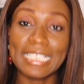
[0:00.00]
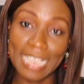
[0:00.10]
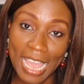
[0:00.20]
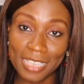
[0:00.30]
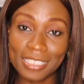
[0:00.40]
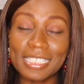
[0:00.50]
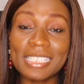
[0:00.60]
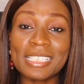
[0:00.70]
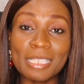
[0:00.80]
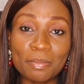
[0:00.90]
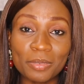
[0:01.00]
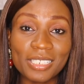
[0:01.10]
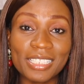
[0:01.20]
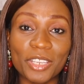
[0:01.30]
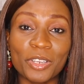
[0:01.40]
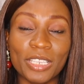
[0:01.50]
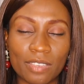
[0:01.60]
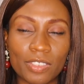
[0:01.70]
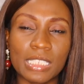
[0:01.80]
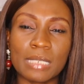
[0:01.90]
Yes, the slippers that you're
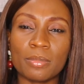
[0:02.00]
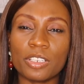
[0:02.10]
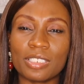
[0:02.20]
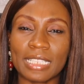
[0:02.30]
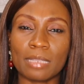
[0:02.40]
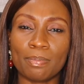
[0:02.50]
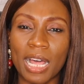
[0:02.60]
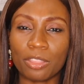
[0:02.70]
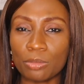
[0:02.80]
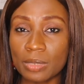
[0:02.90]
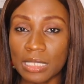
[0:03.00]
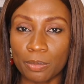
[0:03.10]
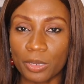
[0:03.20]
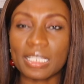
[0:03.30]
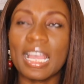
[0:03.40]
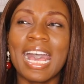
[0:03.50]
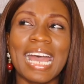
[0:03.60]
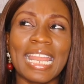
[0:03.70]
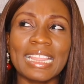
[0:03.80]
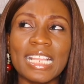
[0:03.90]
giving, similar to like the bathroom slippers,
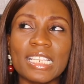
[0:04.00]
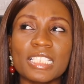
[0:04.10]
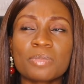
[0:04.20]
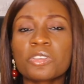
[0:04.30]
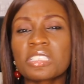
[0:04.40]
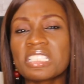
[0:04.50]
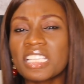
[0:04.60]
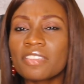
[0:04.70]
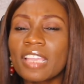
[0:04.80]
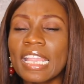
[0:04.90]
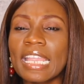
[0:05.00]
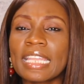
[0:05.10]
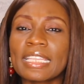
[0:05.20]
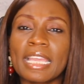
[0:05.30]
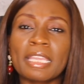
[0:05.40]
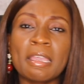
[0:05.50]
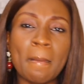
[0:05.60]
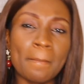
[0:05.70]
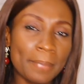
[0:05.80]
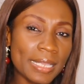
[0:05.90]
and I think this is mostly giving in like
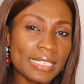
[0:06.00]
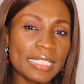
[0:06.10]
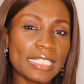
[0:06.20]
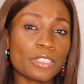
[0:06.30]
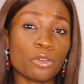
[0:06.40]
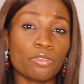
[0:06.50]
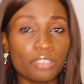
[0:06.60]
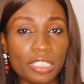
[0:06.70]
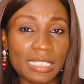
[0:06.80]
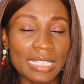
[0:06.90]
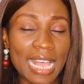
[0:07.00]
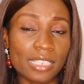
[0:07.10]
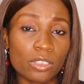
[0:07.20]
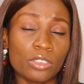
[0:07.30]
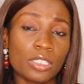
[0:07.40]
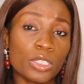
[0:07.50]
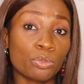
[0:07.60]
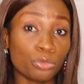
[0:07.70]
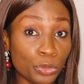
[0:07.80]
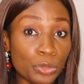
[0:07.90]
business or first class on
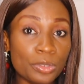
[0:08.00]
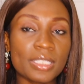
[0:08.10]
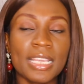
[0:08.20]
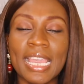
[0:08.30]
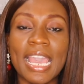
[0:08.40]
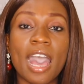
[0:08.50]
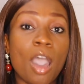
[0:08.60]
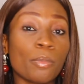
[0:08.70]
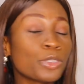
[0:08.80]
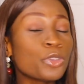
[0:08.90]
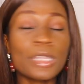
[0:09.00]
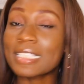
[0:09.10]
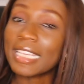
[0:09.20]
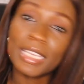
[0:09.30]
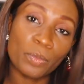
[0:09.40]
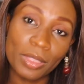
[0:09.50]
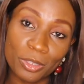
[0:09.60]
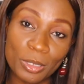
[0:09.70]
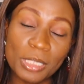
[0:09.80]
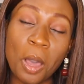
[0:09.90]
some routes. Um, you can take it
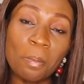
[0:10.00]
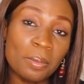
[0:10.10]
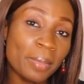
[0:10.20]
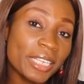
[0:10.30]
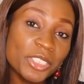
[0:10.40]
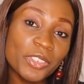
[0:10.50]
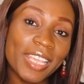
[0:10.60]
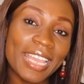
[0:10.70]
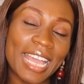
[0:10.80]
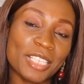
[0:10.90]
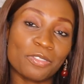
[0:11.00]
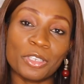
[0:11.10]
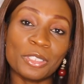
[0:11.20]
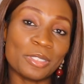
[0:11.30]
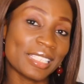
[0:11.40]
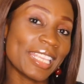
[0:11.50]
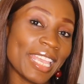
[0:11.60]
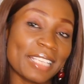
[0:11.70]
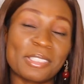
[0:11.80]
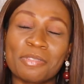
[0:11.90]
with you. It's complimentary and it's for you to
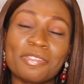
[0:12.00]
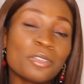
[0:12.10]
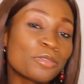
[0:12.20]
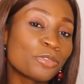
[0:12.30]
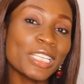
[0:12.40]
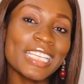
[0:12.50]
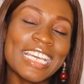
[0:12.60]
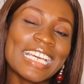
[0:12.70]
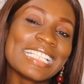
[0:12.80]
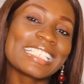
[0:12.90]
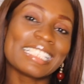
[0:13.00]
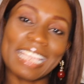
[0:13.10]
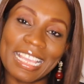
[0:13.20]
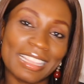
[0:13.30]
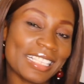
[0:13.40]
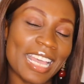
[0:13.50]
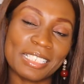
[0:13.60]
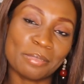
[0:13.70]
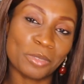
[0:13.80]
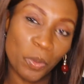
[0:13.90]
take. So feel free to take these
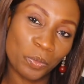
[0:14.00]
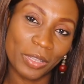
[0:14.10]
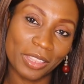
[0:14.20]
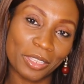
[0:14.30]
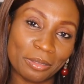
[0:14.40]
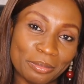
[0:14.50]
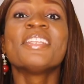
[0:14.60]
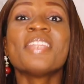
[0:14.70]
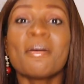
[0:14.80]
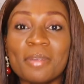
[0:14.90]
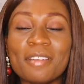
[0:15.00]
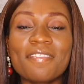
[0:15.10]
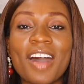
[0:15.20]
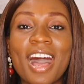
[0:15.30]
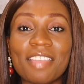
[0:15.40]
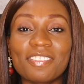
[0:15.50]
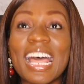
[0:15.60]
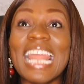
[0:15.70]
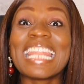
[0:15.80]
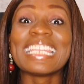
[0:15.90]
items home with you. Number five,
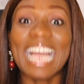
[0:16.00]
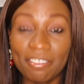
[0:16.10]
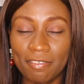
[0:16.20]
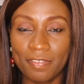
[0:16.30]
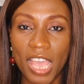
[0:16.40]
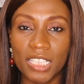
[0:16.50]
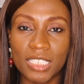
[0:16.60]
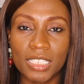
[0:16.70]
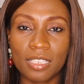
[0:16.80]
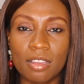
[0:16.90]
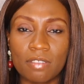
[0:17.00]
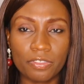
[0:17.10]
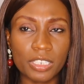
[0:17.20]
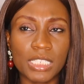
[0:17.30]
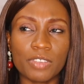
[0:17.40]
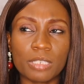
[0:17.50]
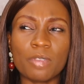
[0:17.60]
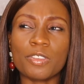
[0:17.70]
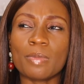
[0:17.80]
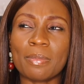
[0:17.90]
life vests. First of all,
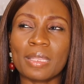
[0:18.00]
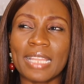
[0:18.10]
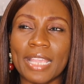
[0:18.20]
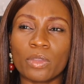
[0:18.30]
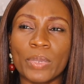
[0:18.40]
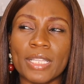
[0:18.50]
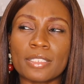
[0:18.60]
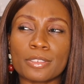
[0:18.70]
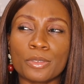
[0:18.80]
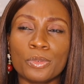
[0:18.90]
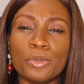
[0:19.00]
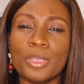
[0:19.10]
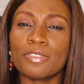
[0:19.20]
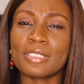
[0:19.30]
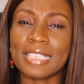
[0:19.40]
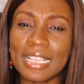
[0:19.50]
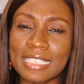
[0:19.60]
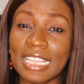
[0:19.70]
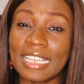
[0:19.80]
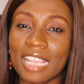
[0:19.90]
some of you might be like, wait, who even
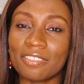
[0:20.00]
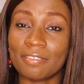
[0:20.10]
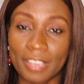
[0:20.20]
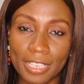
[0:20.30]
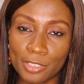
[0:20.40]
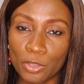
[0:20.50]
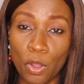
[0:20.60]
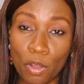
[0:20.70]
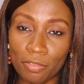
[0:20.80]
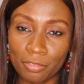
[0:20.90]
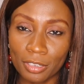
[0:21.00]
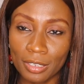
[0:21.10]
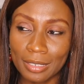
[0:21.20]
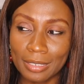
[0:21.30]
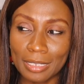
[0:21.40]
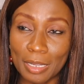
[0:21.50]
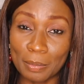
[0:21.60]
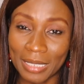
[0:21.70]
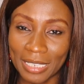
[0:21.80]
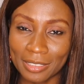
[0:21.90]
takes a life vest off a
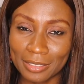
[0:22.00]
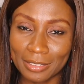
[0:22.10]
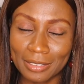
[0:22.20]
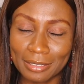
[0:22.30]
plane?